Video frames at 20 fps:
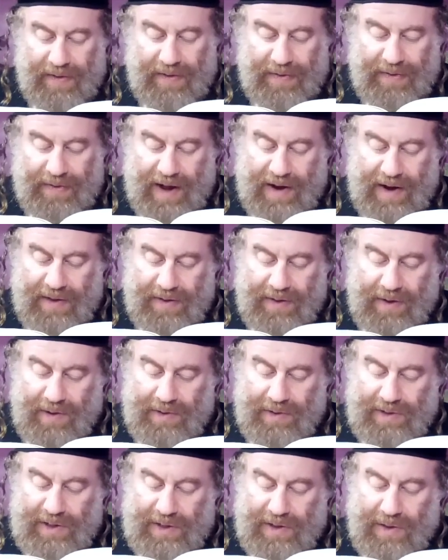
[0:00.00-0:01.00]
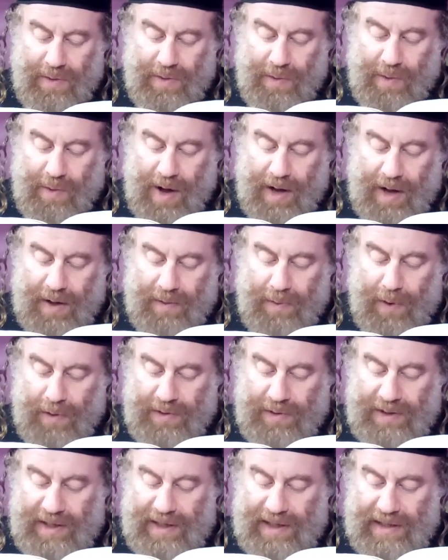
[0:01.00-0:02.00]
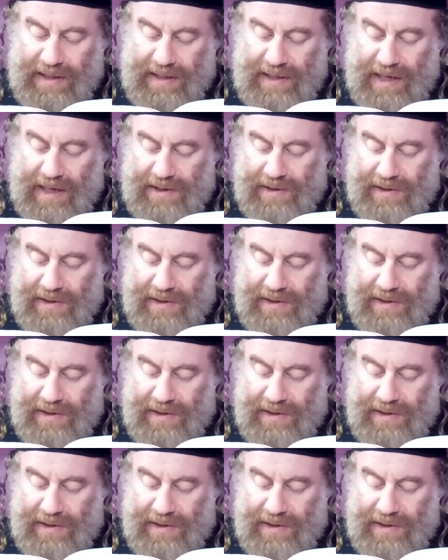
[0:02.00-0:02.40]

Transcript: There are those who uh, quote his uh,